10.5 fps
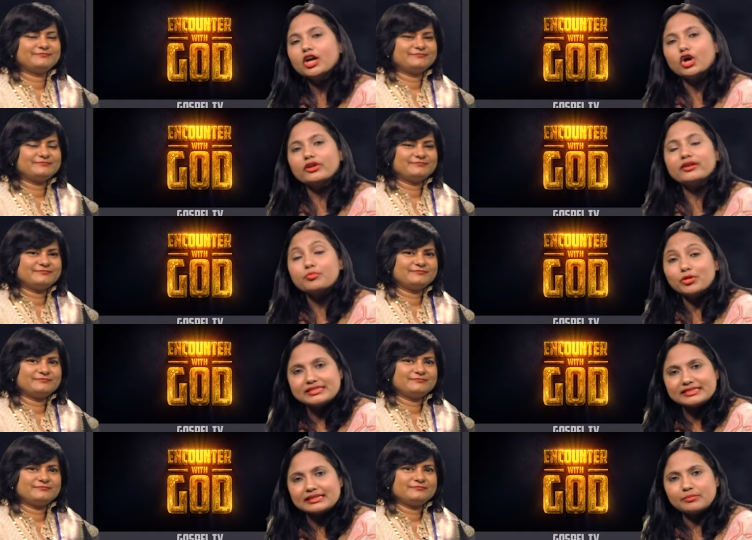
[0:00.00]
Speaker 1: on her
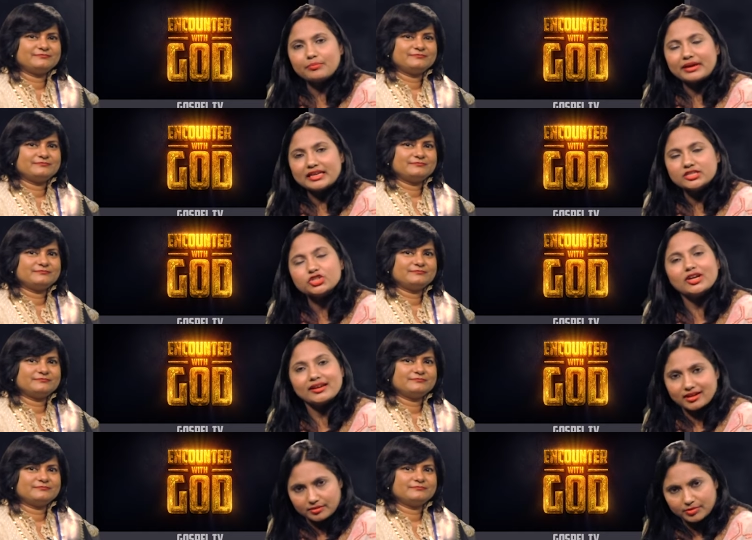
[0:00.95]
political page
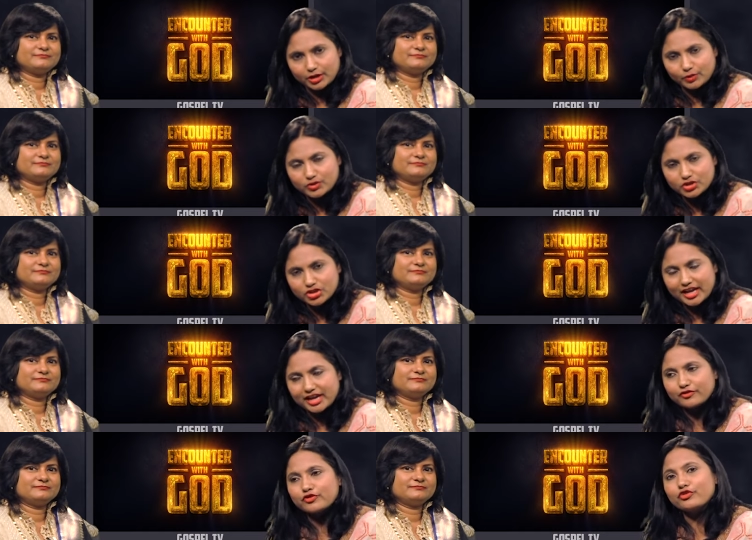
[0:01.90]
alka manoj
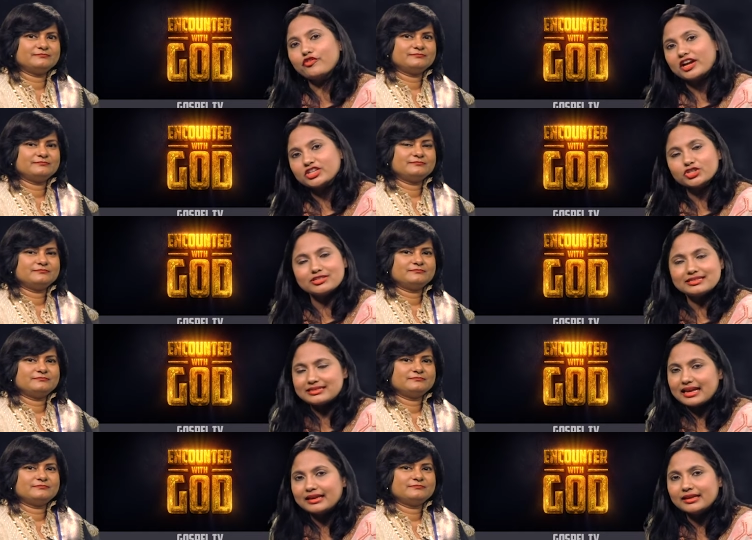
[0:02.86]
and for fashion
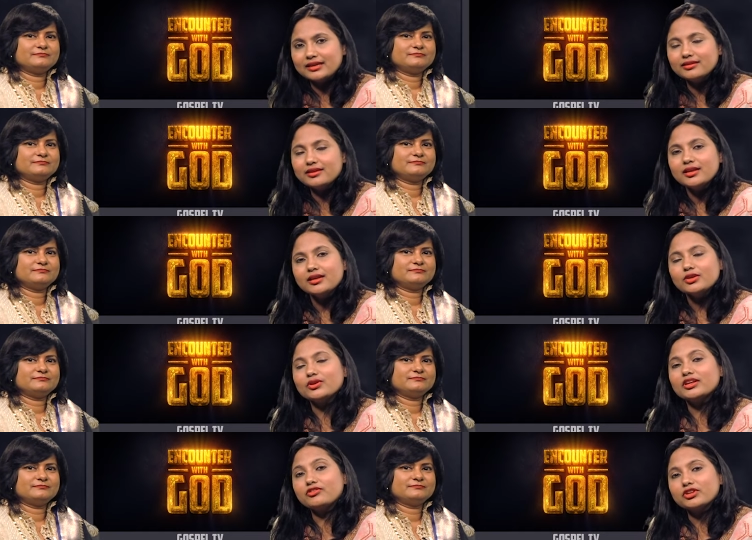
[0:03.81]
designing
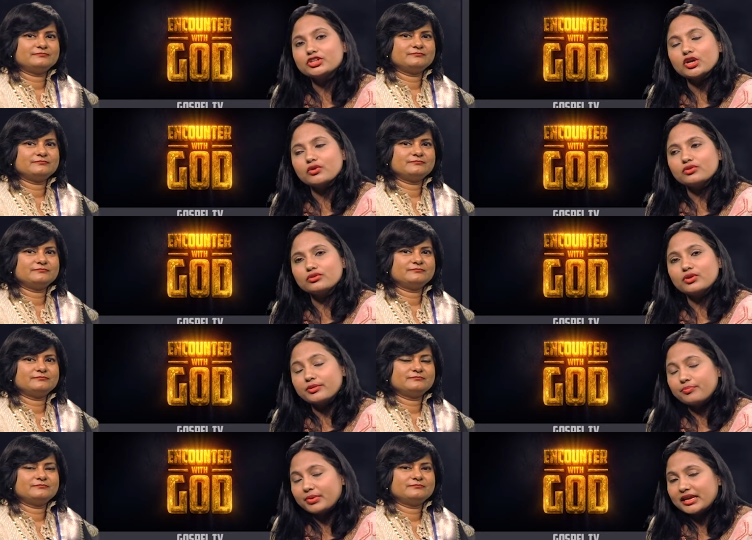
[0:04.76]
you can reach out to
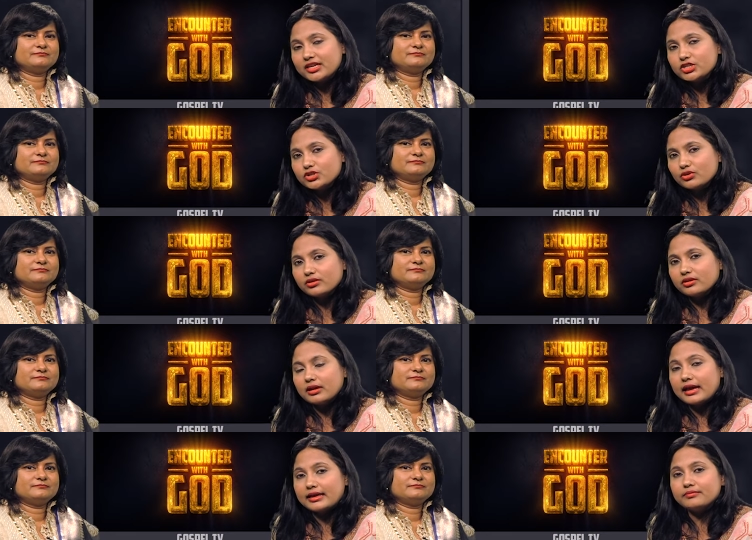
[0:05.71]
her page uh,
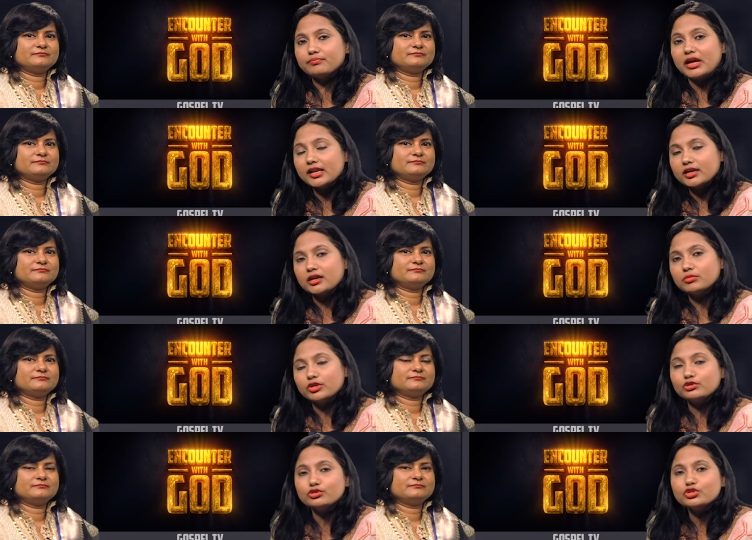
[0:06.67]
at alka
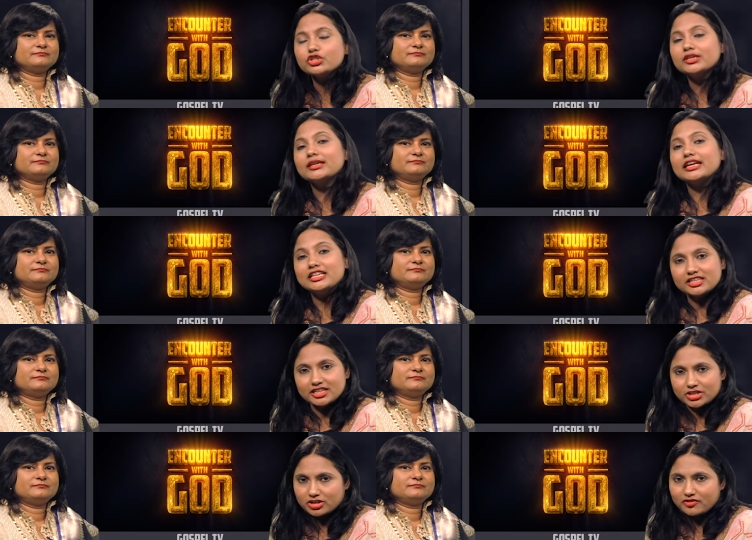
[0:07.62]
manoj
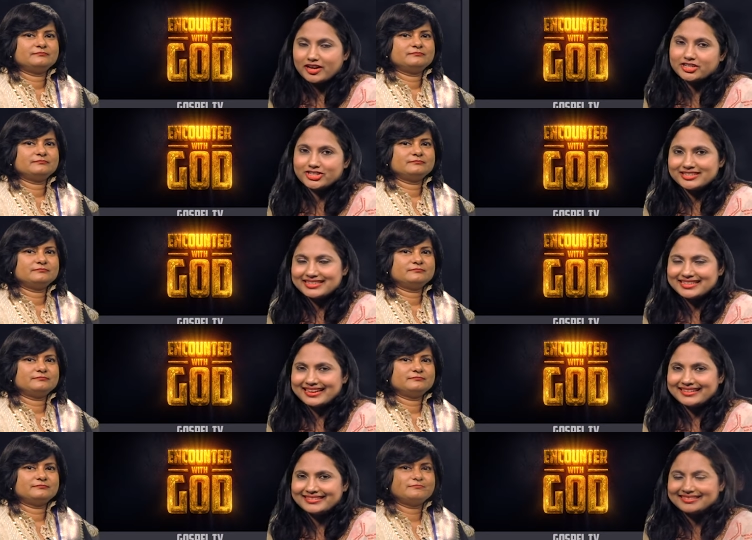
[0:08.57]
international fashion
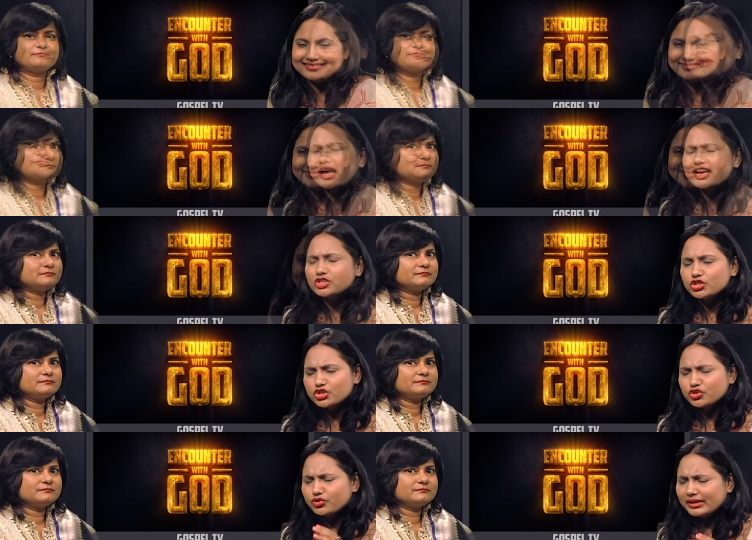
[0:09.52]
designer. I
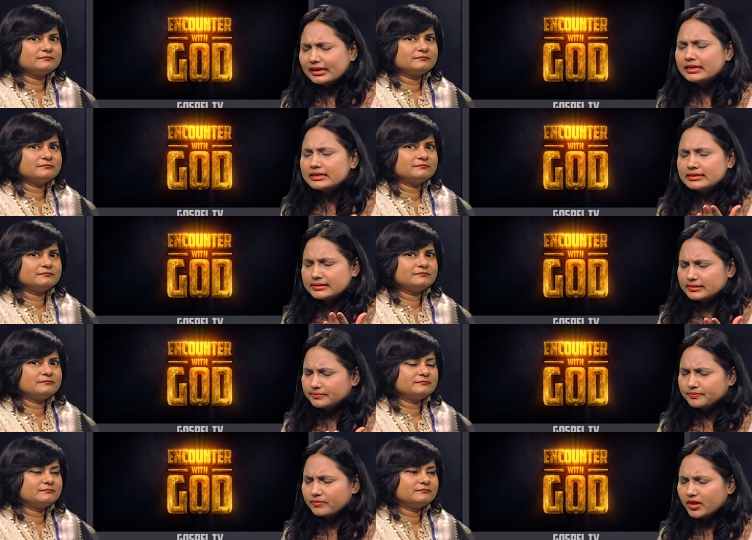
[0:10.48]
just release
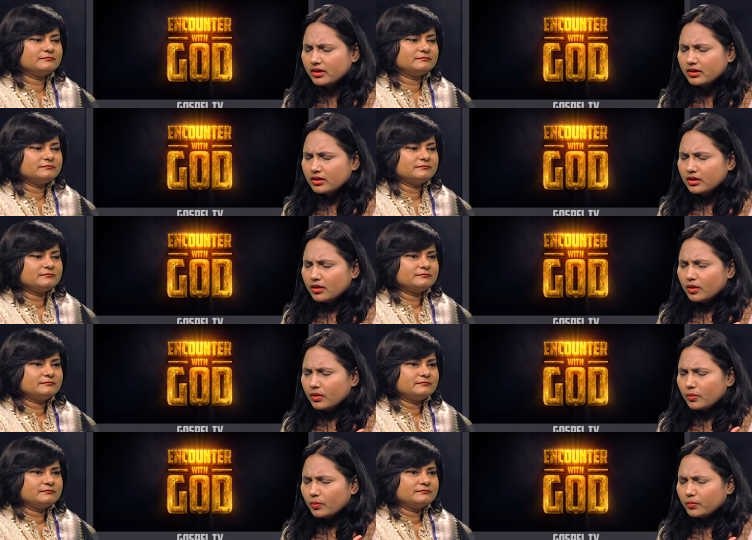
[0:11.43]

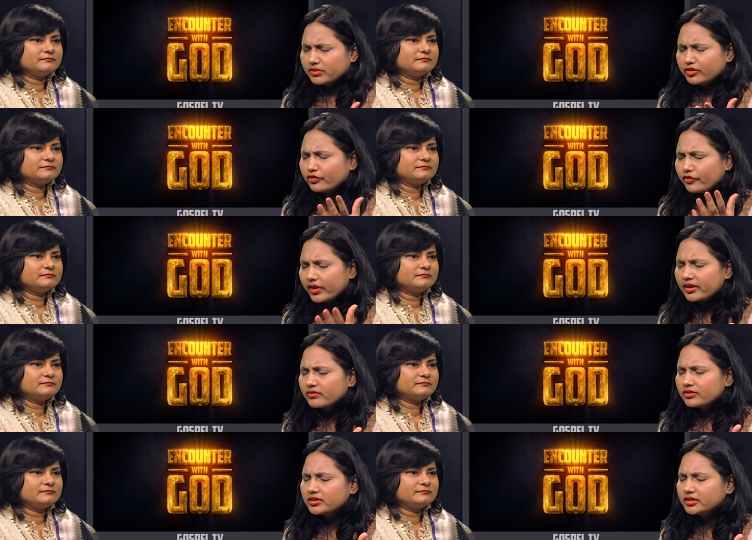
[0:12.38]
the
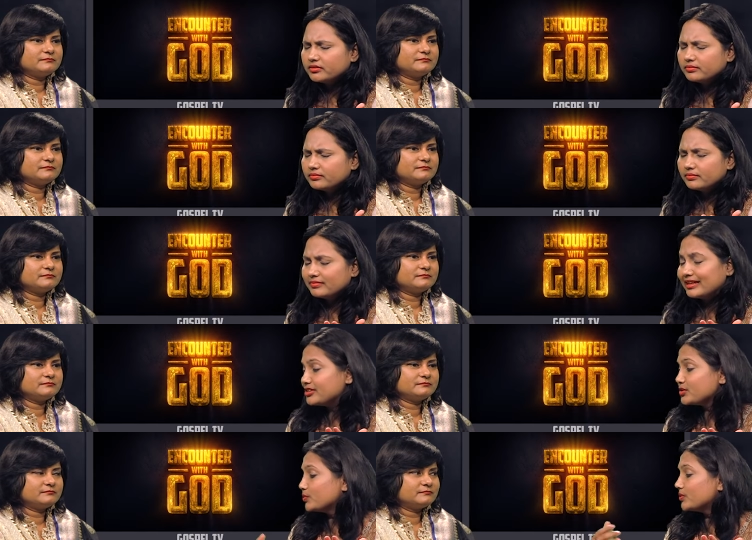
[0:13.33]
favor
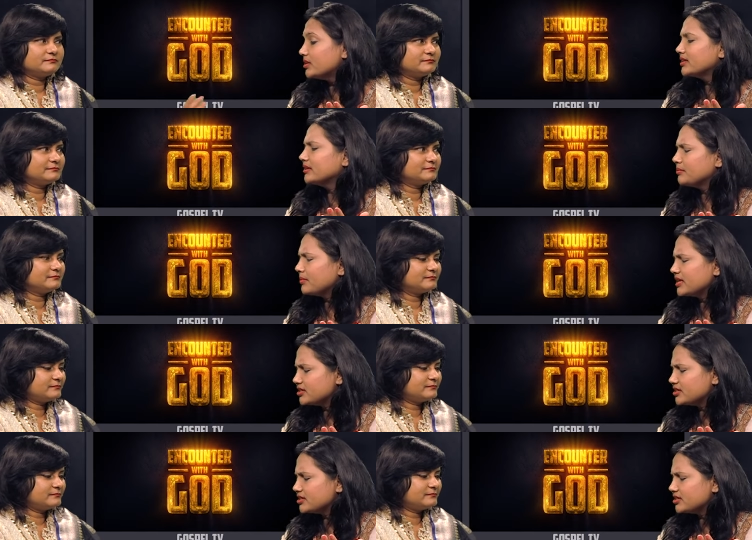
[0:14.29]
that's worked in my